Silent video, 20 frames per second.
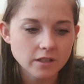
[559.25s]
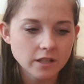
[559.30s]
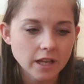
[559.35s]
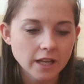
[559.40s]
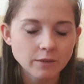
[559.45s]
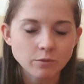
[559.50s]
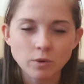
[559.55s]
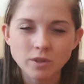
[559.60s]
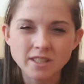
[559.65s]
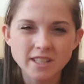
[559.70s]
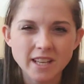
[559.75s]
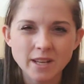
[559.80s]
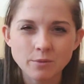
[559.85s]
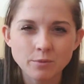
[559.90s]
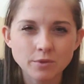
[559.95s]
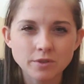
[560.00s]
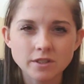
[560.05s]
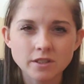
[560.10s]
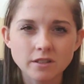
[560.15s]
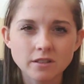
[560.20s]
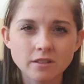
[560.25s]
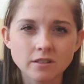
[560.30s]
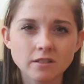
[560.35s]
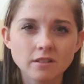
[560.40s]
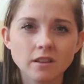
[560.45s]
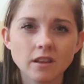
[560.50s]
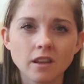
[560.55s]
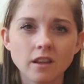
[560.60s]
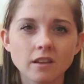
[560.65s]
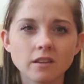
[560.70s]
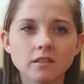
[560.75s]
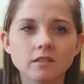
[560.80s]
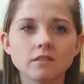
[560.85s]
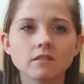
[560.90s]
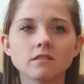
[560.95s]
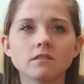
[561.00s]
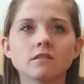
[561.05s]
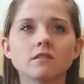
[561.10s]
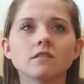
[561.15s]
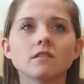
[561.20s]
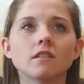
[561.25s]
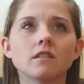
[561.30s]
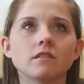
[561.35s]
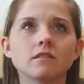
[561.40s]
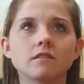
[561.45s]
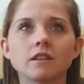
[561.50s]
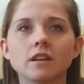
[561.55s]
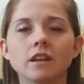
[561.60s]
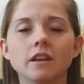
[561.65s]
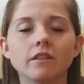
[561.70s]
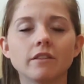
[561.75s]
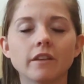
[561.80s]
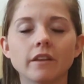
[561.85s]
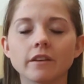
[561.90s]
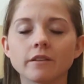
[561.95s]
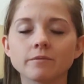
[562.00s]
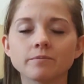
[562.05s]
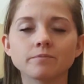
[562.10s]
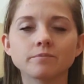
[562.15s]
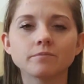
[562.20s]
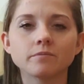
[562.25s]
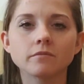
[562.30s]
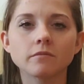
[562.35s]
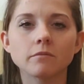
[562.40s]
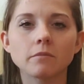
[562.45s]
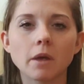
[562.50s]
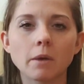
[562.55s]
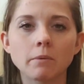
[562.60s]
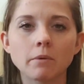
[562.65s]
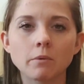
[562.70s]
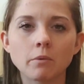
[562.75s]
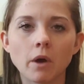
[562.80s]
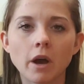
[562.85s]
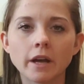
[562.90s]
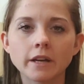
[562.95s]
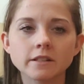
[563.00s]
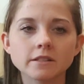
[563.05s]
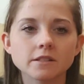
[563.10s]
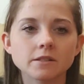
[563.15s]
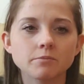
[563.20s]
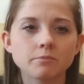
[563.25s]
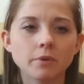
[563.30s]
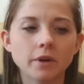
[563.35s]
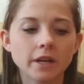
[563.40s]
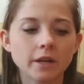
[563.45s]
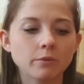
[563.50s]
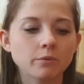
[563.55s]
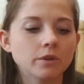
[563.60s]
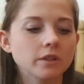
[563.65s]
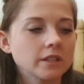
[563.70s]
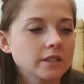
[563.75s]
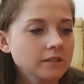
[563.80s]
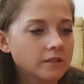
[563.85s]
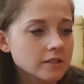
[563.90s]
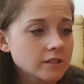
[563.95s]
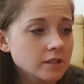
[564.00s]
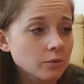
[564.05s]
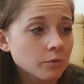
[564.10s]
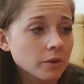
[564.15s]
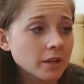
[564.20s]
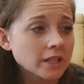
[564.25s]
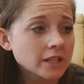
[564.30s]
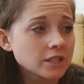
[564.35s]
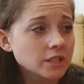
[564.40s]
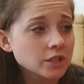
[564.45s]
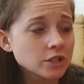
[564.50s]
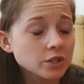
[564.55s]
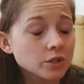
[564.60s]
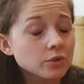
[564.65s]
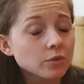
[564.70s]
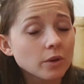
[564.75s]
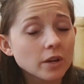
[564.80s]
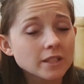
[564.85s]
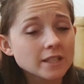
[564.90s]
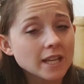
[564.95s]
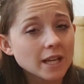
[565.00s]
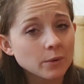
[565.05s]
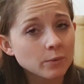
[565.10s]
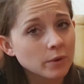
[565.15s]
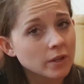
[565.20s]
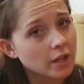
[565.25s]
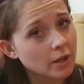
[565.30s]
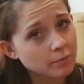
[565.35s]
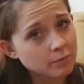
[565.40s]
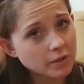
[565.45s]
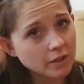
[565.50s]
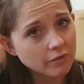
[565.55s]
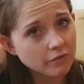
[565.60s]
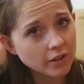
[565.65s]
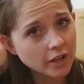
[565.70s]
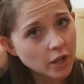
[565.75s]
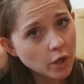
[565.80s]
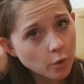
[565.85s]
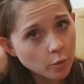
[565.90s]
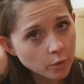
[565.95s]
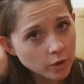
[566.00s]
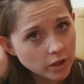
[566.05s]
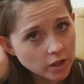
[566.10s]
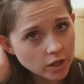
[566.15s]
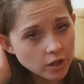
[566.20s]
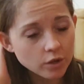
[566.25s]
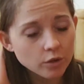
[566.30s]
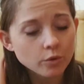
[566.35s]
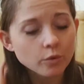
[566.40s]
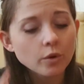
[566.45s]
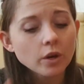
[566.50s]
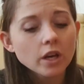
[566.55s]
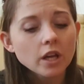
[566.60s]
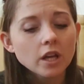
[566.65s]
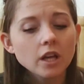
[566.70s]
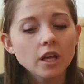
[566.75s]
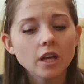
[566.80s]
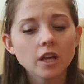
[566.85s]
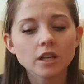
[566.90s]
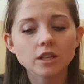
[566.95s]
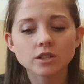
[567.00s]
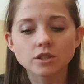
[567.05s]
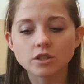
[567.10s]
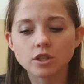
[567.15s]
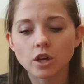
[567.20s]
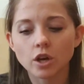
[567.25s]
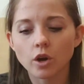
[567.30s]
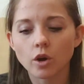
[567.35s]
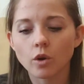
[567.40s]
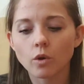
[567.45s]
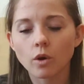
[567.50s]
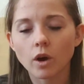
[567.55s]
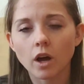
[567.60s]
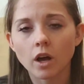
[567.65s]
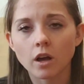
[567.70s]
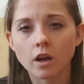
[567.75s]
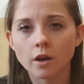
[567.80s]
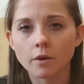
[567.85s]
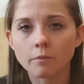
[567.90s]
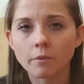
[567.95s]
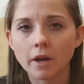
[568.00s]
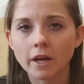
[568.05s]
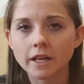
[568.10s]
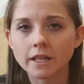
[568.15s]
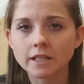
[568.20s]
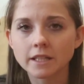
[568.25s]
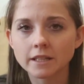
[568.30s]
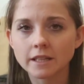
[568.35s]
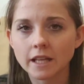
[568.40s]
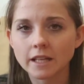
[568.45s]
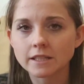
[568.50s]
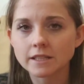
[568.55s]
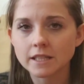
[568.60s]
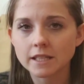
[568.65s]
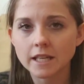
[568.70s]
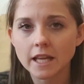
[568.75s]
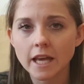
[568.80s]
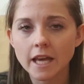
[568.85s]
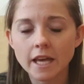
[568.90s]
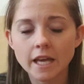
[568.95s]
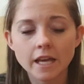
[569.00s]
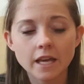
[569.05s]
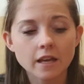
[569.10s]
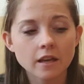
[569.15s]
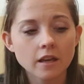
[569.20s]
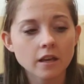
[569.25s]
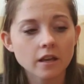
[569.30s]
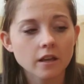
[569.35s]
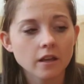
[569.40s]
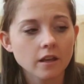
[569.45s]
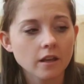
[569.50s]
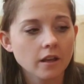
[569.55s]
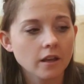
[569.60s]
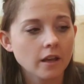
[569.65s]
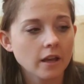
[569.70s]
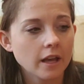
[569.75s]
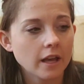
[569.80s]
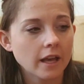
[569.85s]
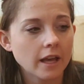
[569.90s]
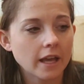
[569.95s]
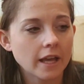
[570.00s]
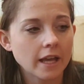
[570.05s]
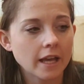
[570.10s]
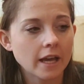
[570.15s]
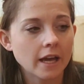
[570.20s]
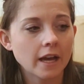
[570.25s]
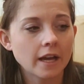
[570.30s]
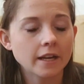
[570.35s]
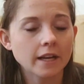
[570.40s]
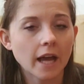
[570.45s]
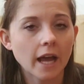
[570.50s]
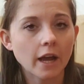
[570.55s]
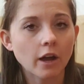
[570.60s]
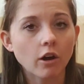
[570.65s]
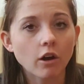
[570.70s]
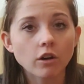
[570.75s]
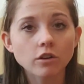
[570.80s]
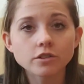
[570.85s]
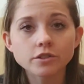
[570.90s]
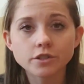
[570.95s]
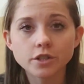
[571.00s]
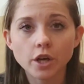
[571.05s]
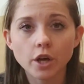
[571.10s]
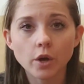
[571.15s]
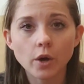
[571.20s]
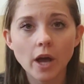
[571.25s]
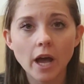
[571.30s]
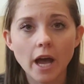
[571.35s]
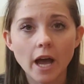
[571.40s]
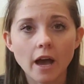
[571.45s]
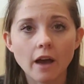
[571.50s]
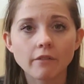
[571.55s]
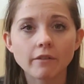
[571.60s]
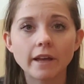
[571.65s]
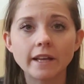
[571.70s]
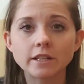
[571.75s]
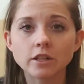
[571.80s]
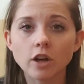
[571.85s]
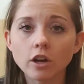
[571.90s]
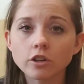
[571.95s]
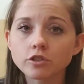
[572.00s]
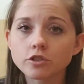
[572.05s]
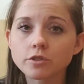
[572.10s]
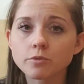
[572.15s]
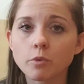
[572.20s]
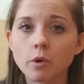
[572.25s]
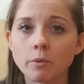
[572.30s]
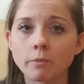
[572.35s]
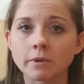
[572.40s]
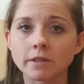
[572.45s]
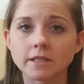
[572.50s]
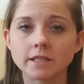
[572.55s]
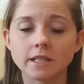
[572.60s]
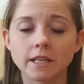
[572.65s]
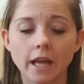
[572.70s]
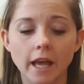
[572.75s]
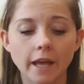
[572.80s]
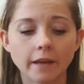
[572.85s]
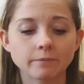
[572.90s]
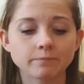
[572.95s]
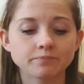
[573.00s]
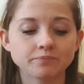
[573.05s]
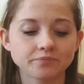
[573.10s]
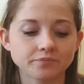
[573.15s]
I wasn't able to get anything baby-wise, but I really still wanted to do a 10-week update video with you. So I did that today. And I also have a doctor's appointment today